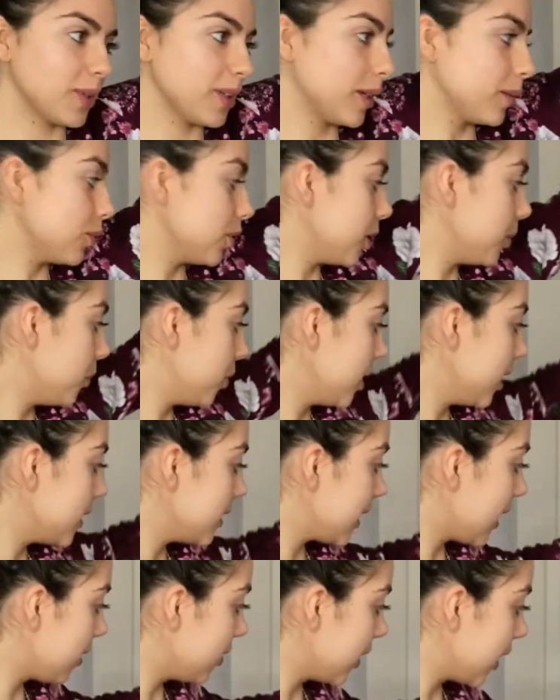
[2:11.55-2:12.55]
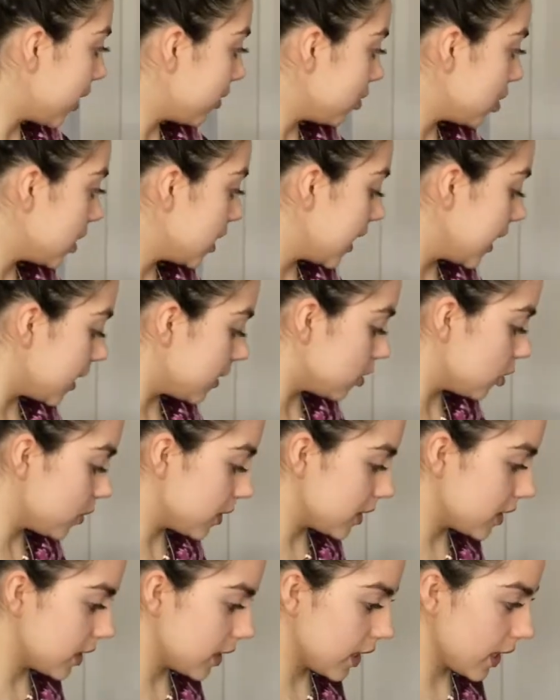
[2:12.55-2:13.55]
I'm going to put it down now and just let it do
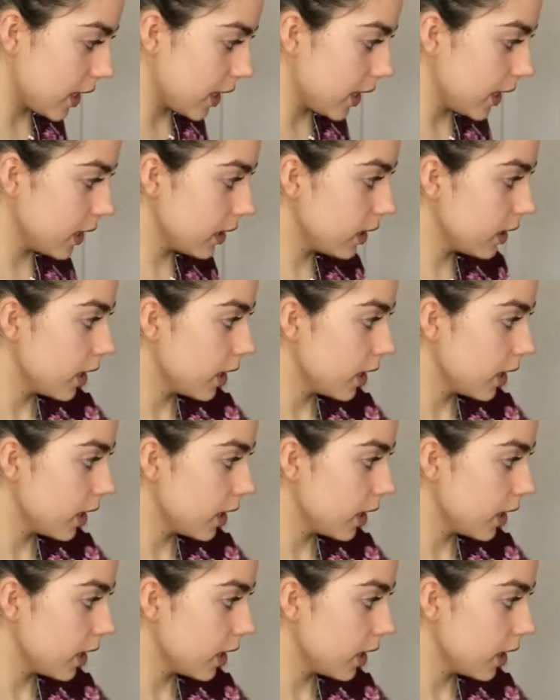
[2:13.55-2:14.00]
its thing.